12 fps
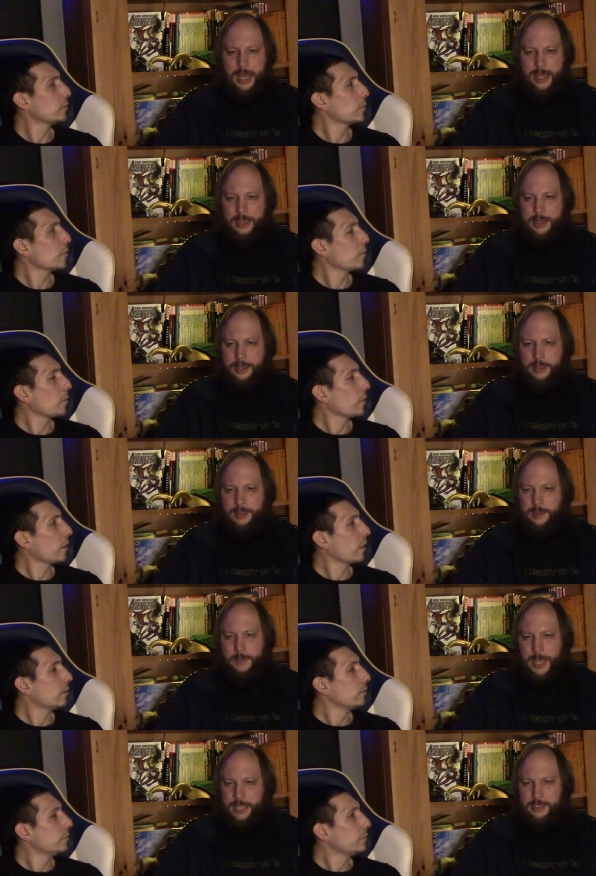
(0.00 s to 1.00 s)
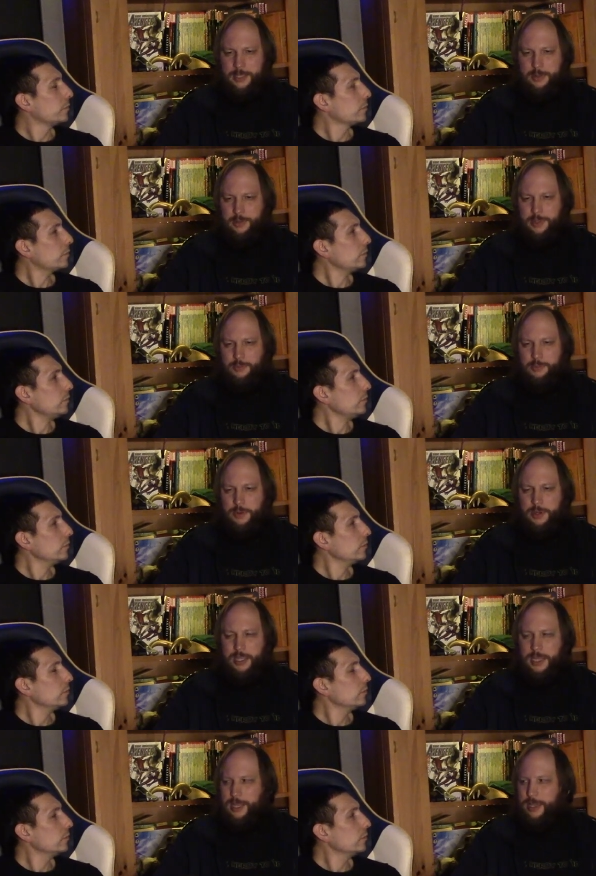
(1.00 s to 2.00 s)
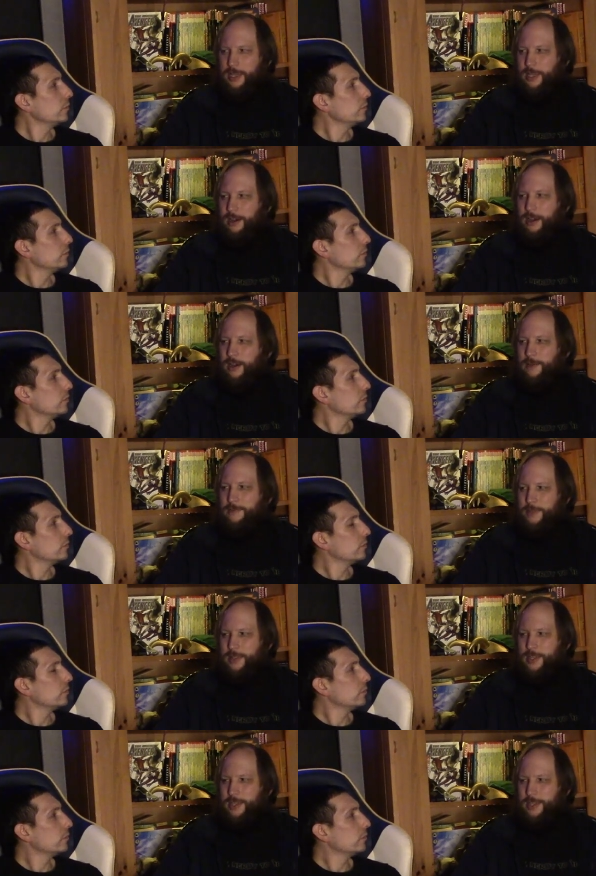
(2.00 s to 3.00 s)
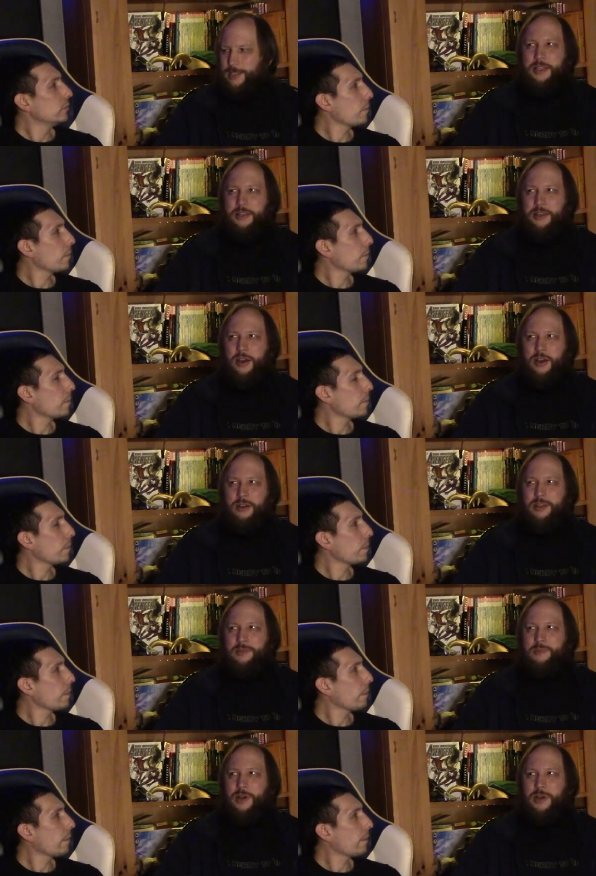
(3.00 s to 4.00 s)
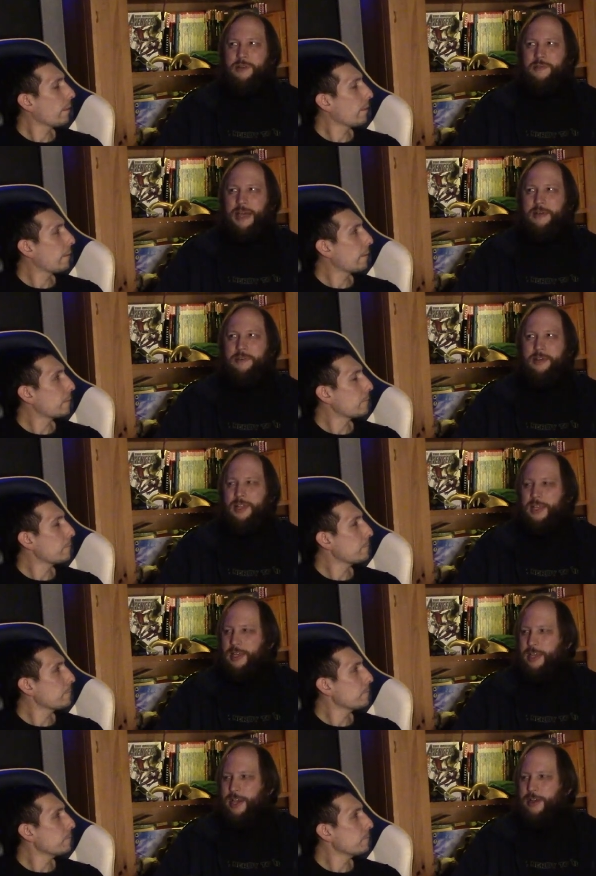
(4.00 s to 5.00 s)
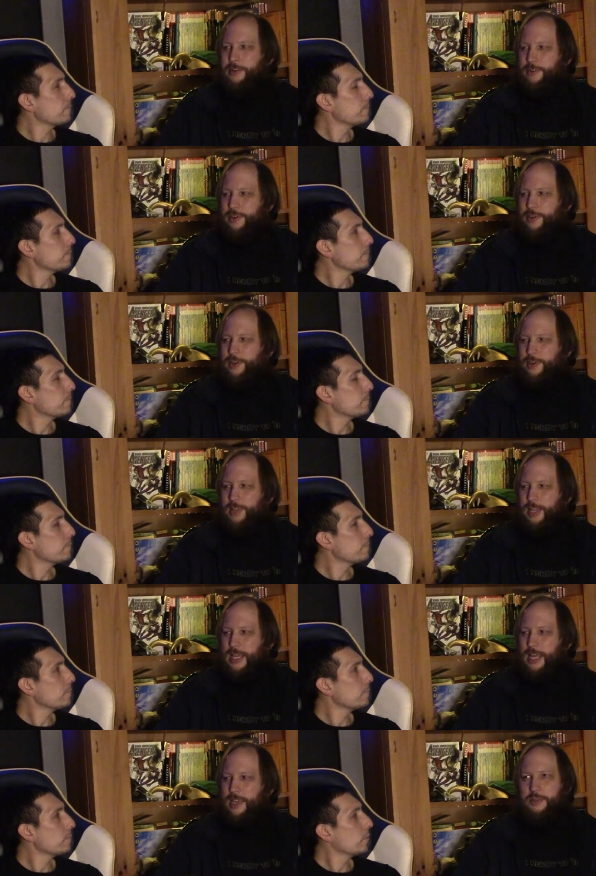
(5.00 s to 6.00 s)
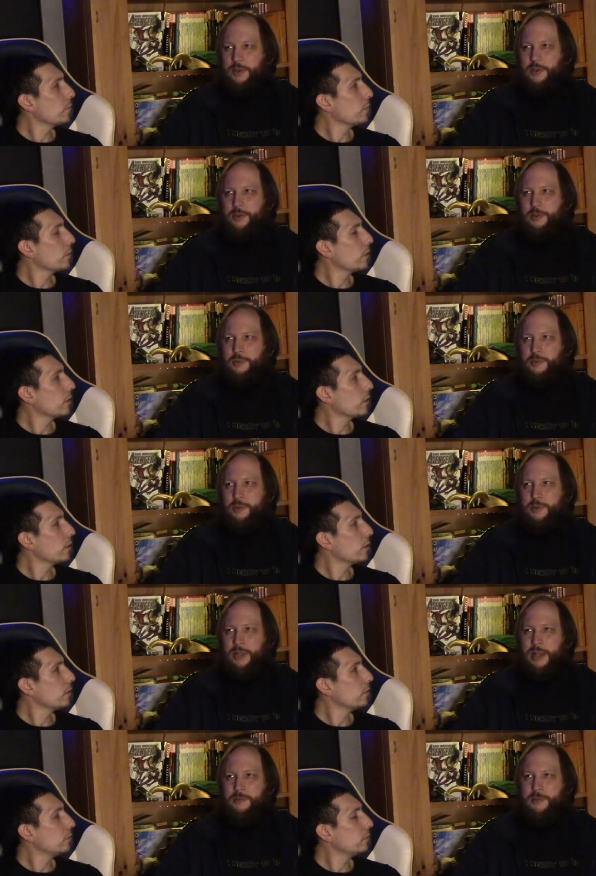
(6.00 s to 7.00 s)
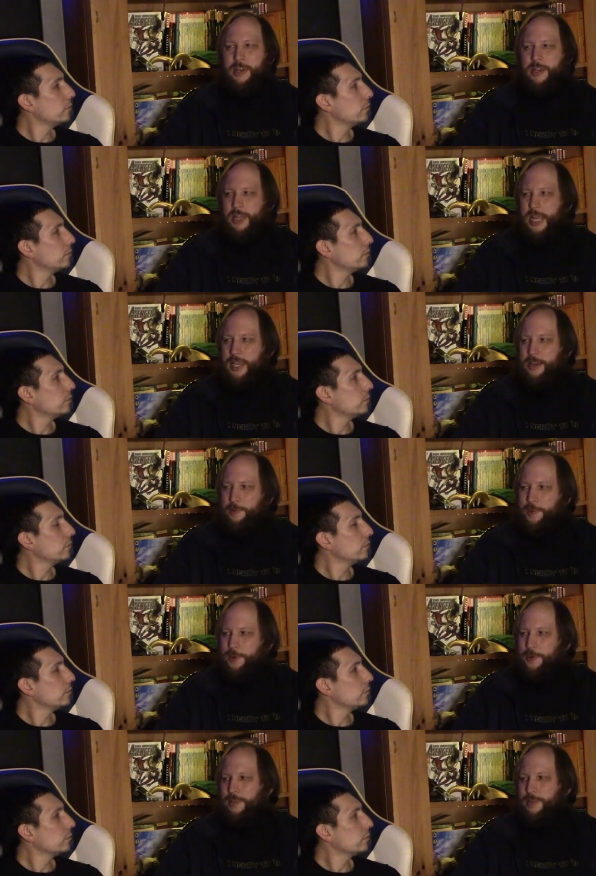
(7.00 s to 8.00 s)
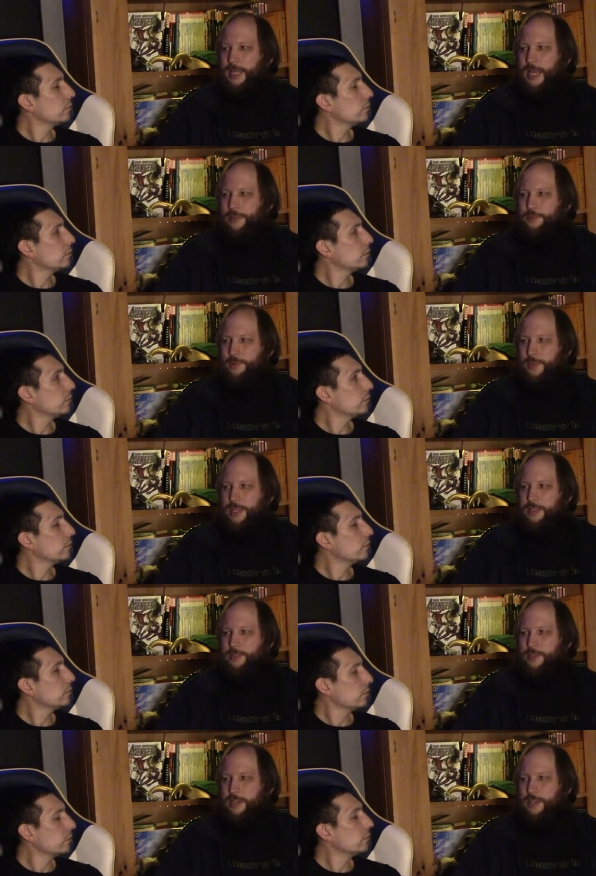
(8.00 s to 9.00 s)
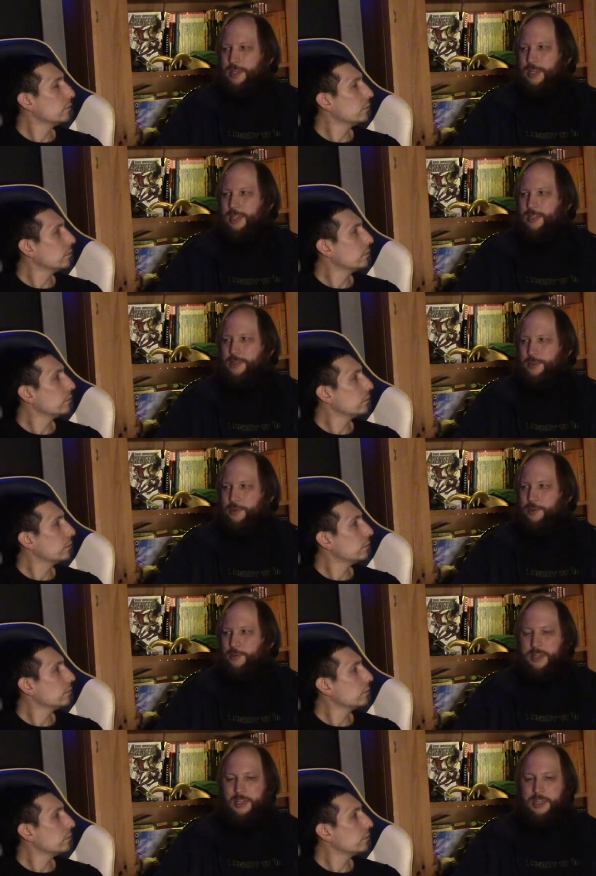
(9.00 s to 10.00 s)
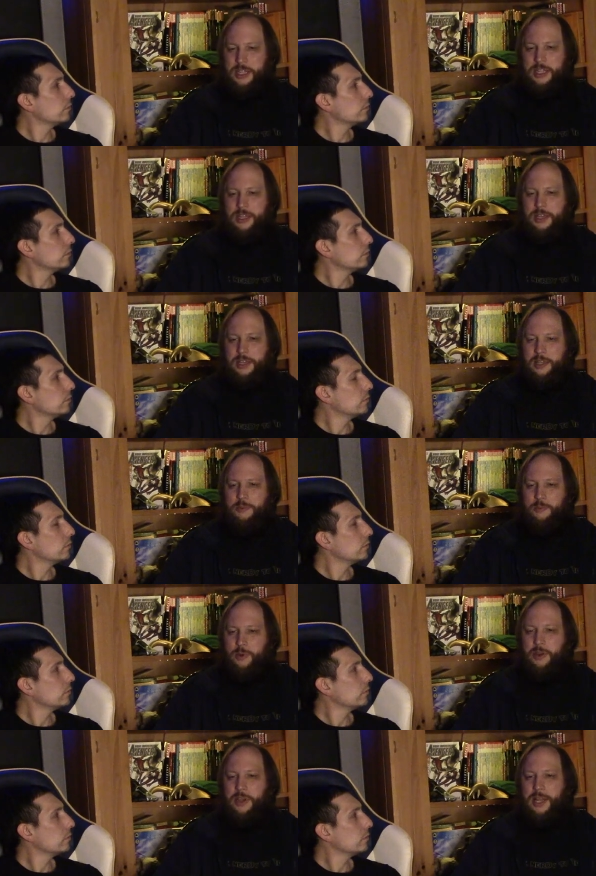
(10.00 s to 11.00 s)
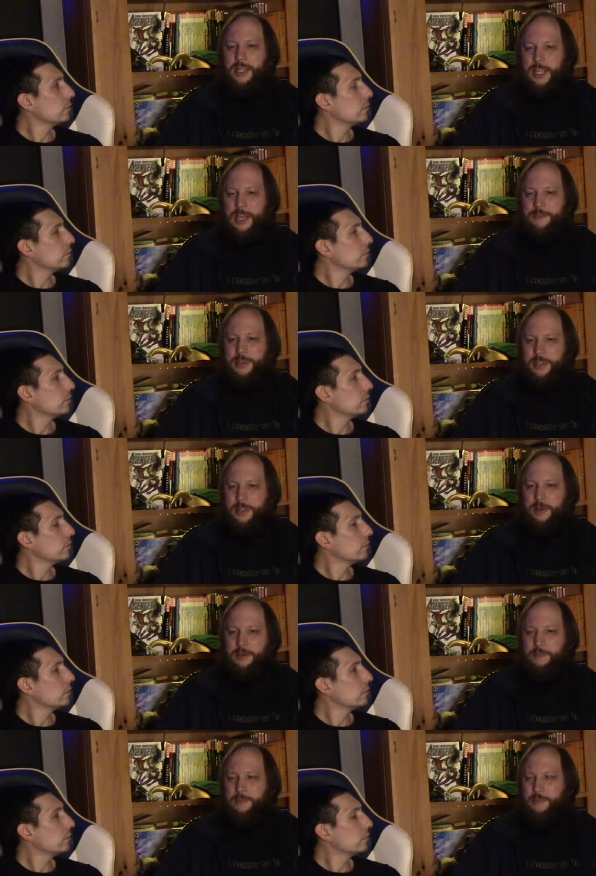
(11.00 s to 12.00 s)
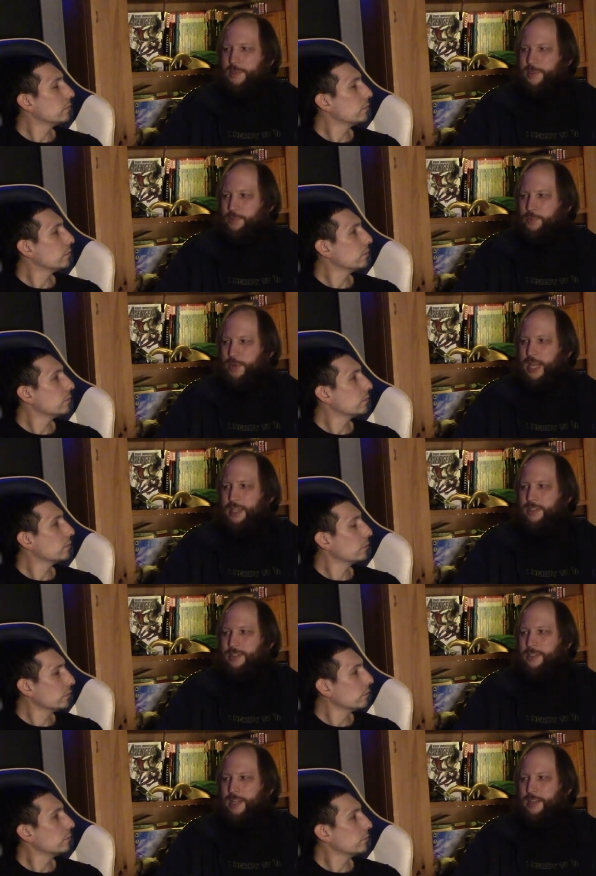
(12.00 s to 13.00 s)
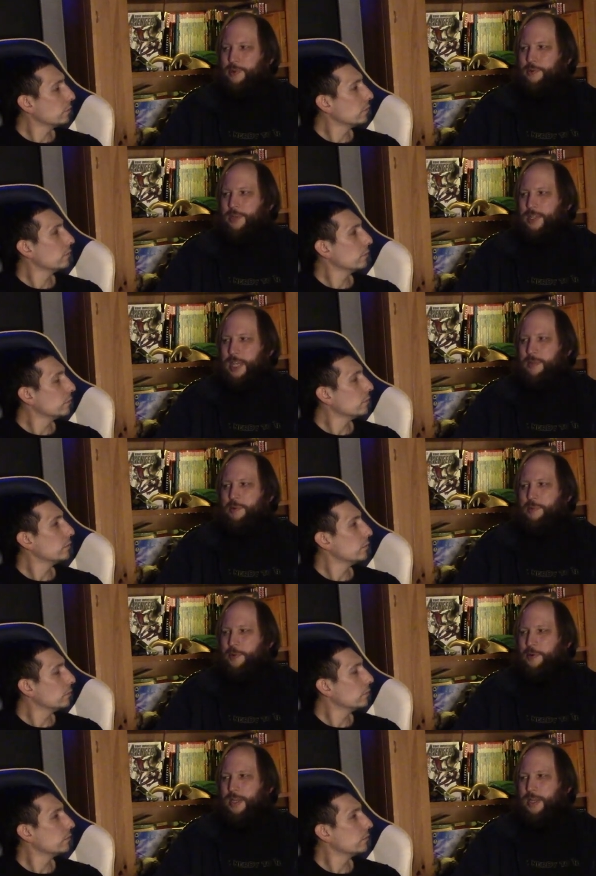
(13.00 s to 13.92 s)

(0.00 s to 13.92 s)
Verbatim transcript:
Speaker 1: I, the pacing was pretty off in this. The hardest part of having like a character like they're they're not very likable naturally, so you need to you need to work on giving them some traits that are redeemable.